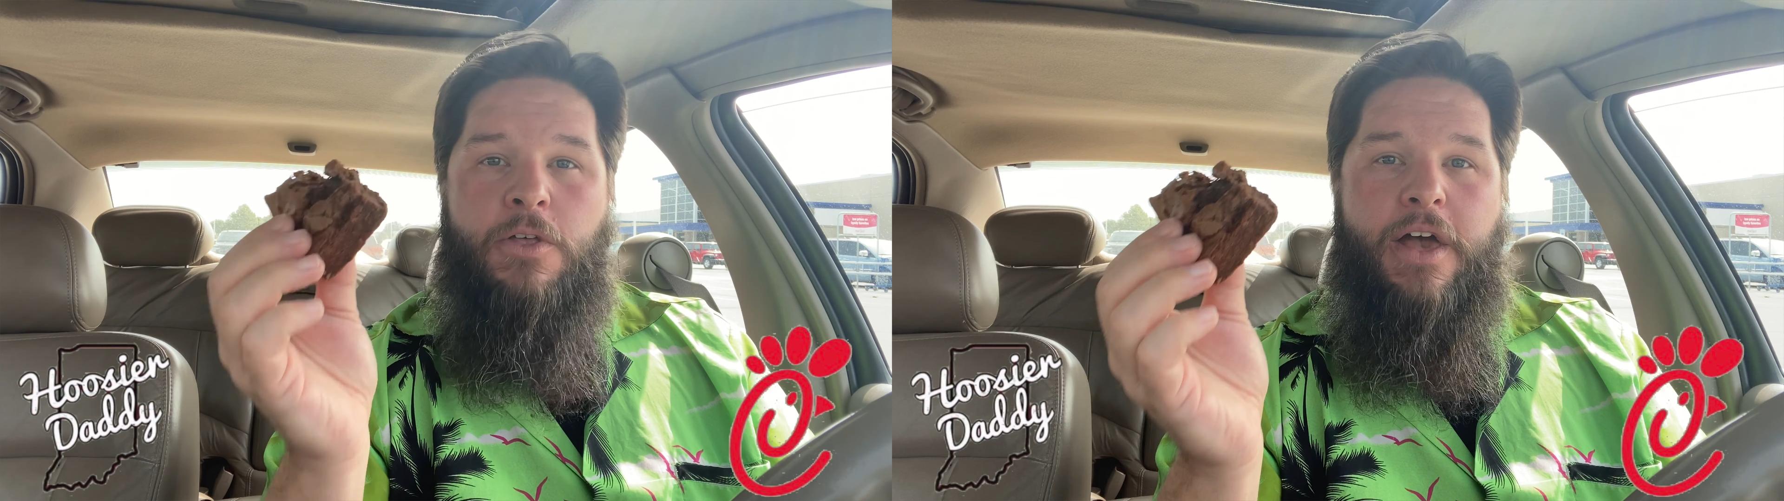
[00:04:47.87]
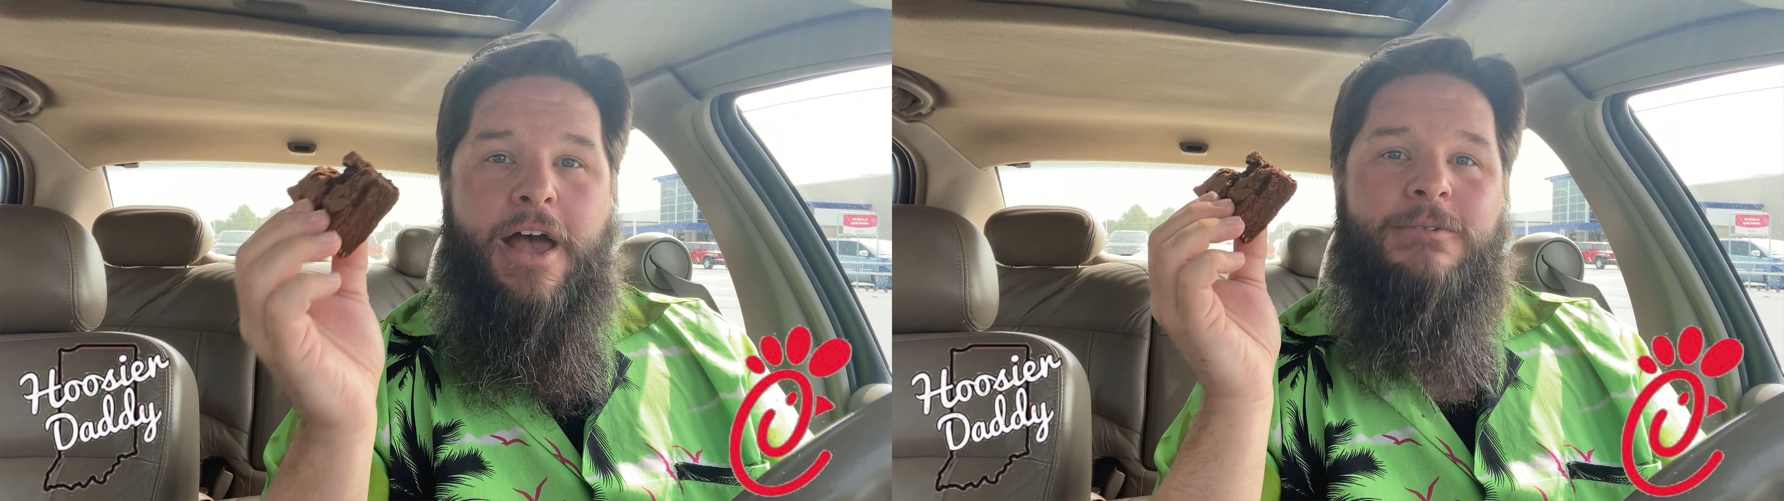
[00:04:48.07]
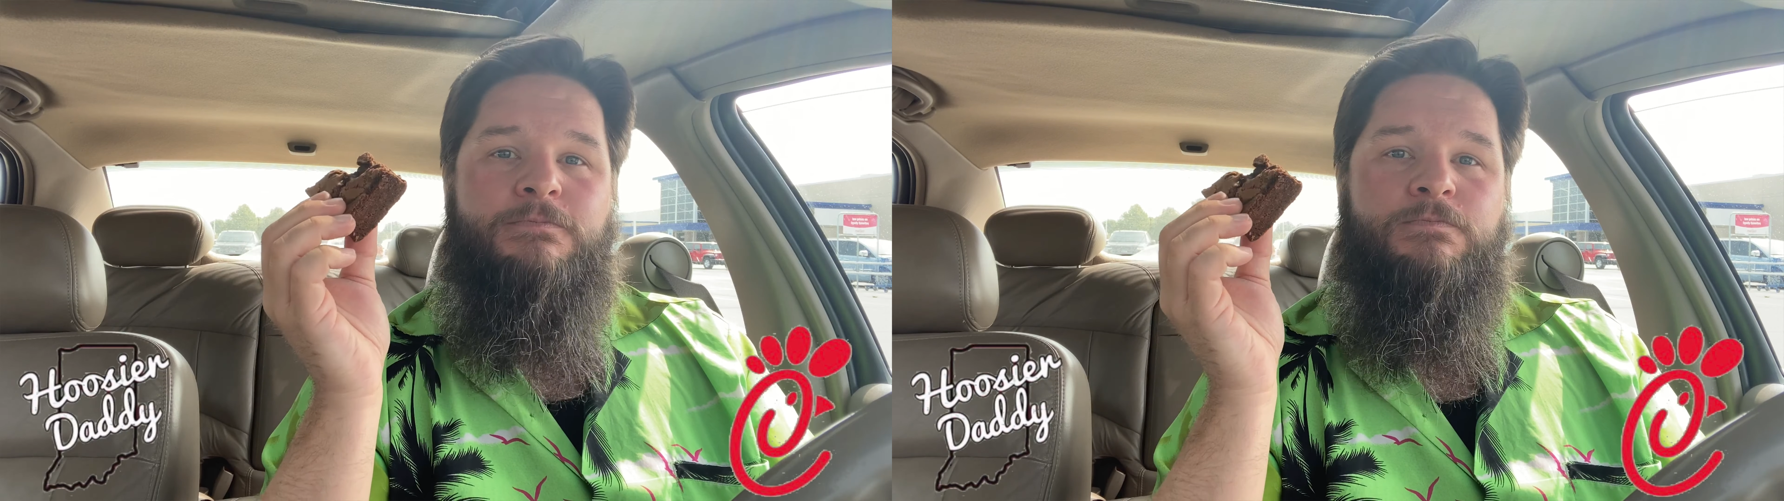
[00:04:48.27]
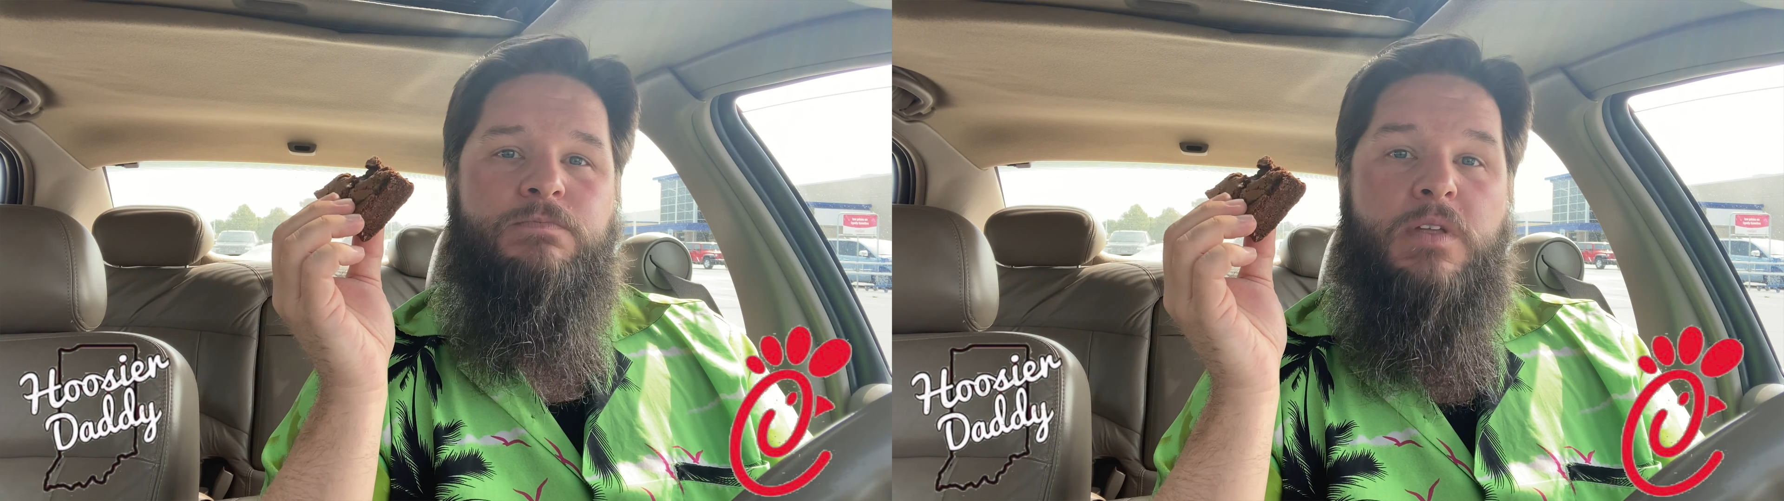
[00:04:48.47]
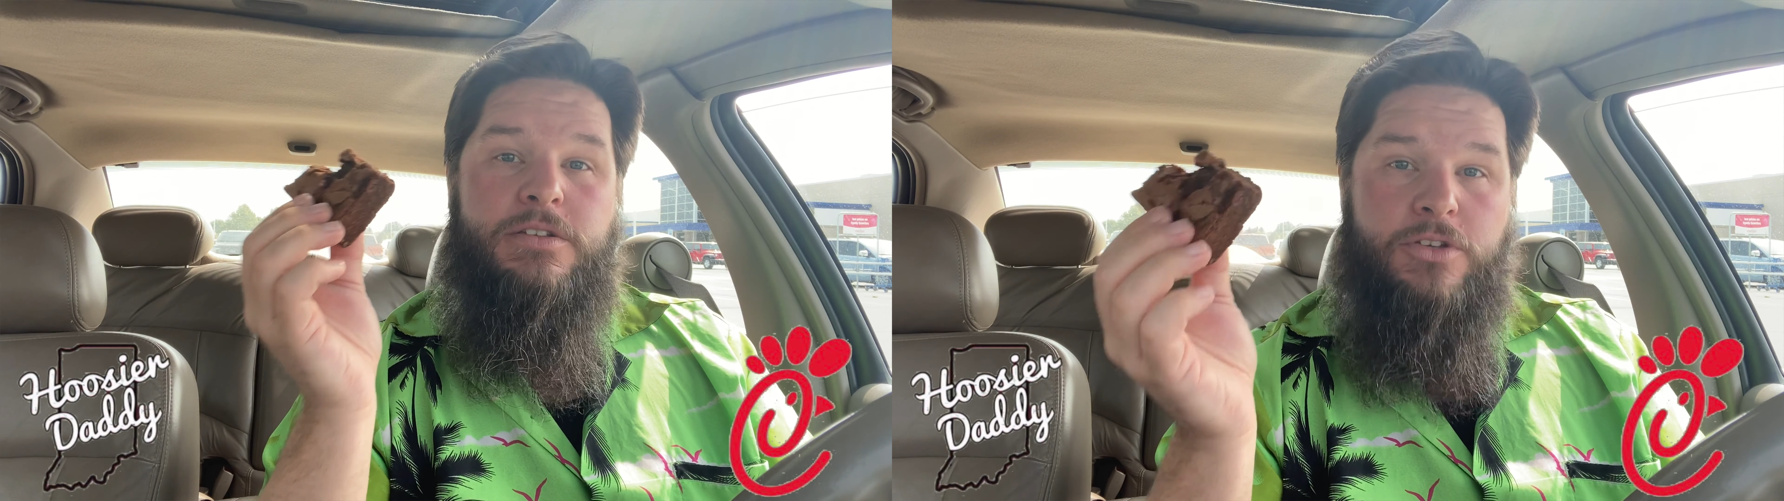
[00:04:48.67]
that
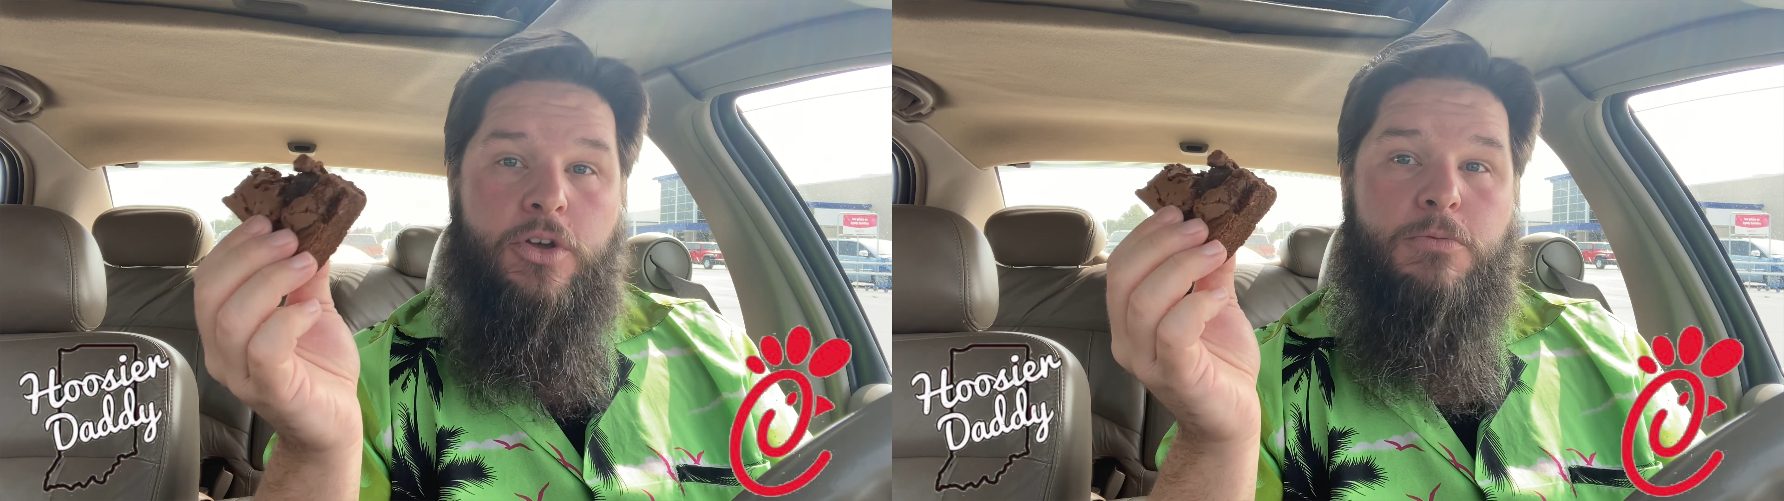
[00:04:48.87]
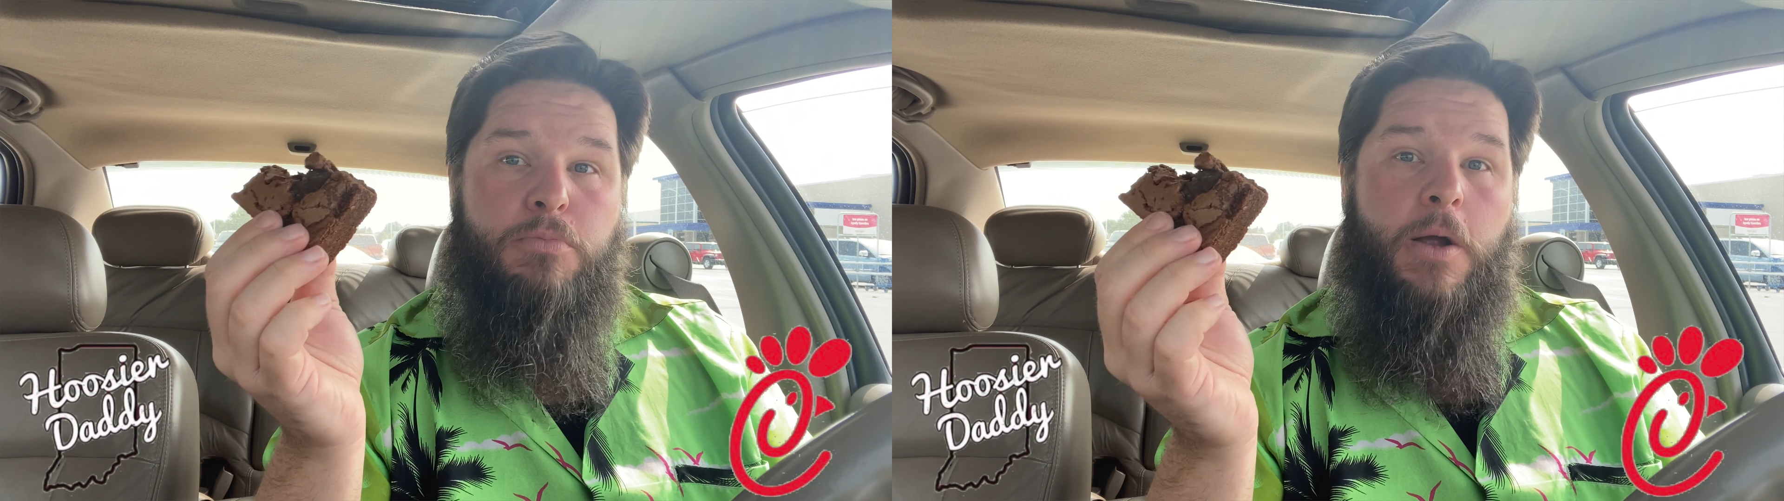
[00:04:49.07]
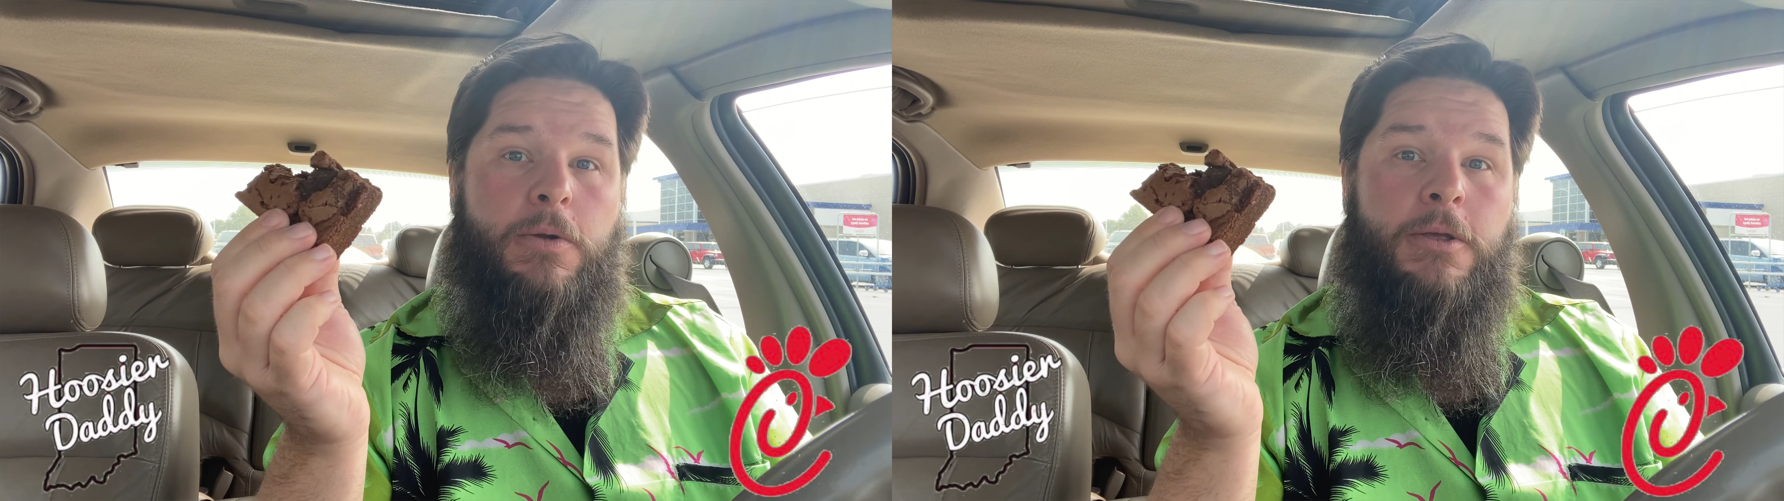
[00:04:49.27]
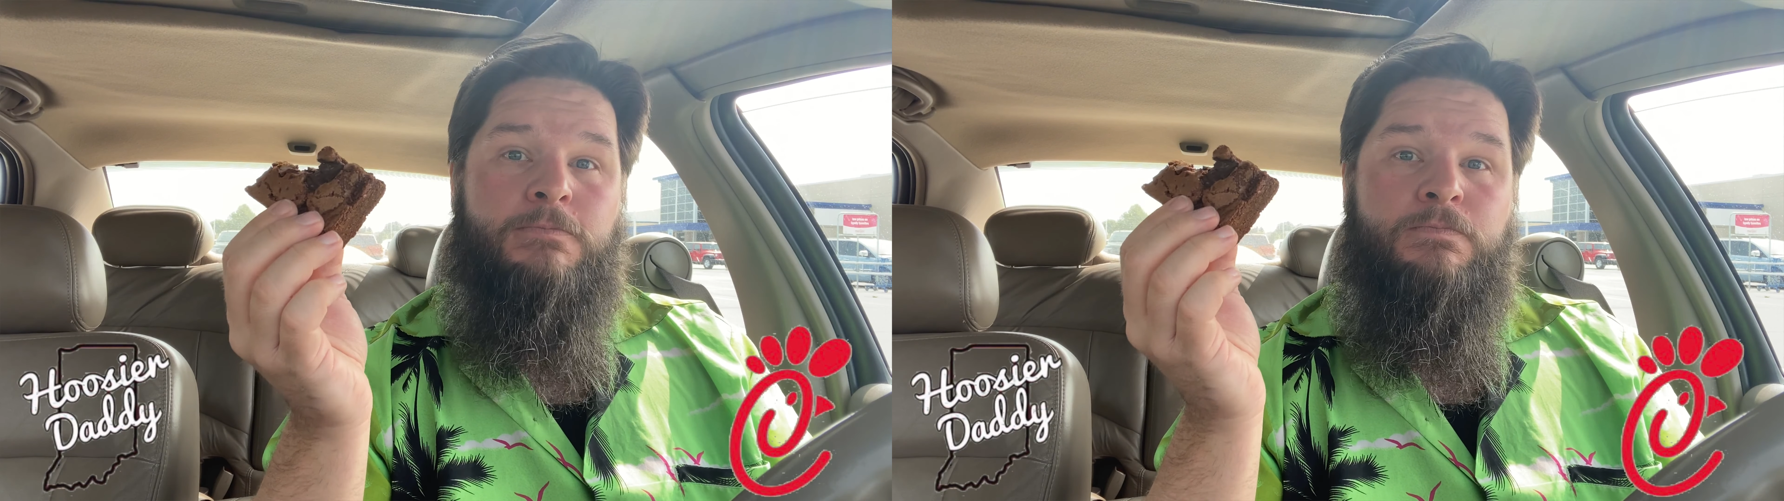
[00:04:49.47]
is a good brownie.